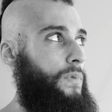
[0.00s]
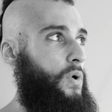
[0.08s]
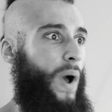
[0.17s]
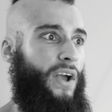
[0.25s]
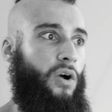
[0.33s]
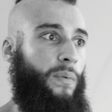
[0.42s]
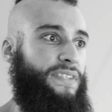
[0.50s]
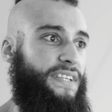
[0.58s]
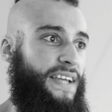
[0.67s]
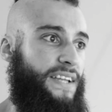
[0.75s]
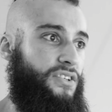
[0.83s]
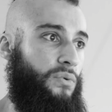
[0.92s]
Quite
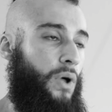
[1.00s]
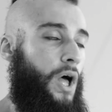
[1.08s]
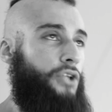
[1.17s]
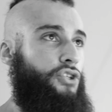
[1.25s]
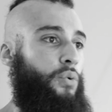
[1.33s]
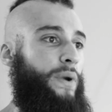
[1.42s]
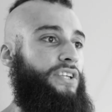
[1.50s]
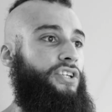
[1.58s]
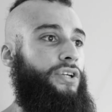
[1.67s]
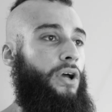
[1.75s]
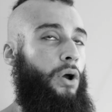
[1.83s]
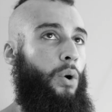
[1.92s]
coincidental, to
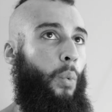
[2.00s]
which